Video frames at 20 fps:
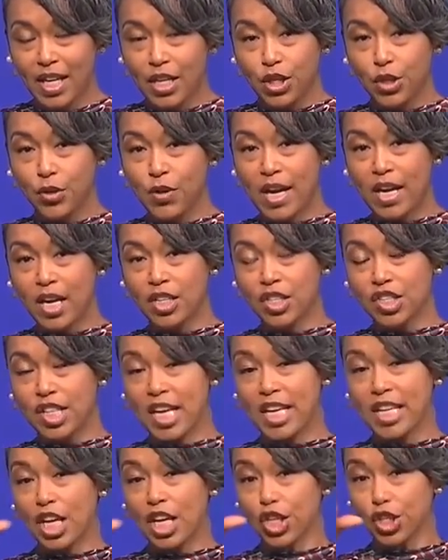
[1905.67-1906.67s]
You got to
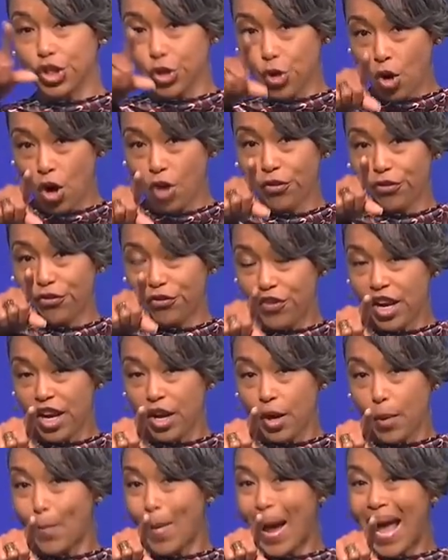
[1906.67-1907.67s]
understand that your
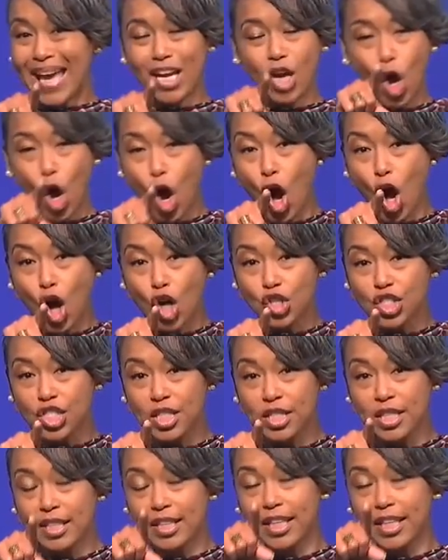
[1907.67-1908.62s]
fear might cost,